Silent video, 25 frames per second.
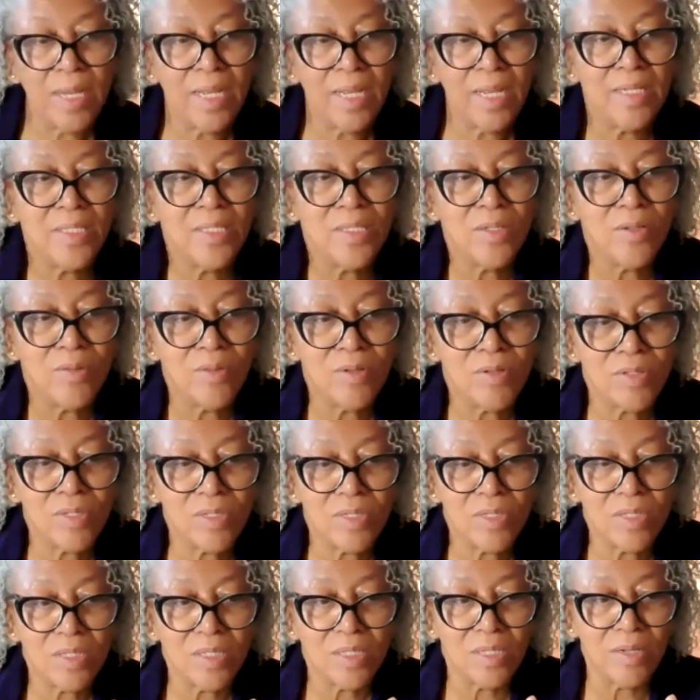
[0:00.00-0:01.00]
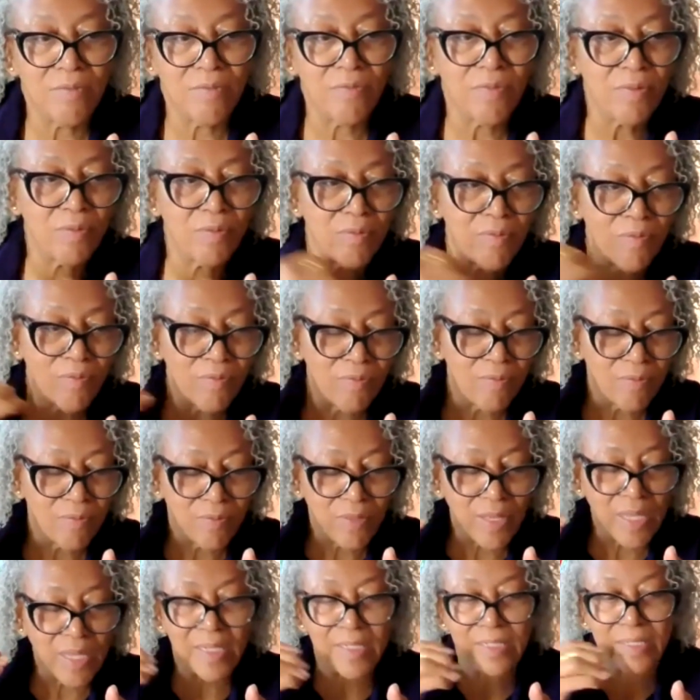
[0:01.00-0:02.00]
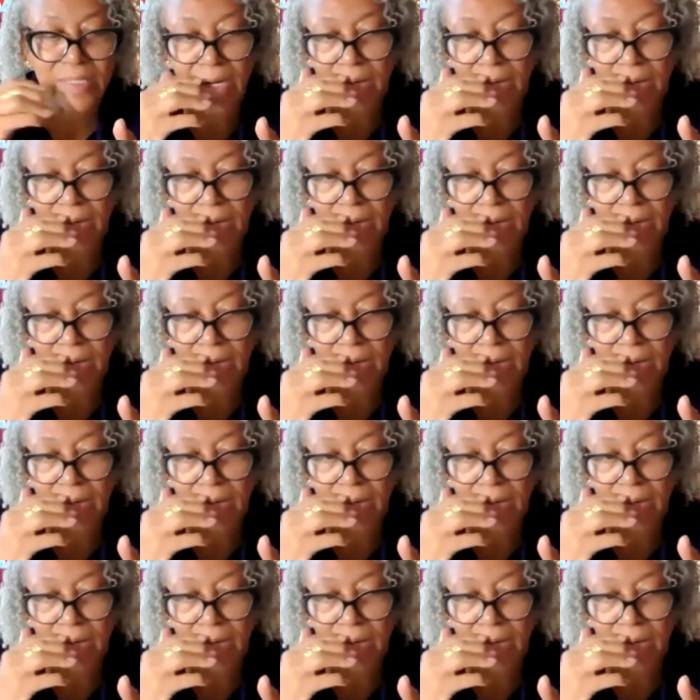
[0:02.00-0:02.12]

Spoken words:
And so there's different things